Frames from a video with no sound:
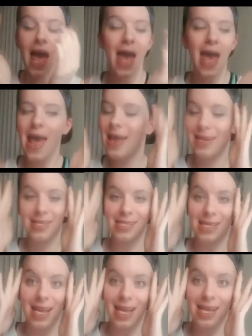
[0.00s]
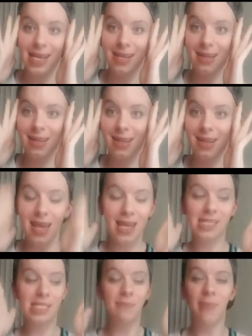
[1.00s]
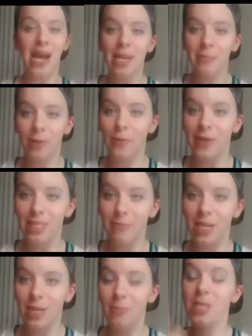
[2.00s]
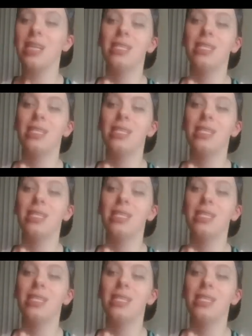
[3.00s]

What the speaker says: And it's like, it's mind-blowing to me, because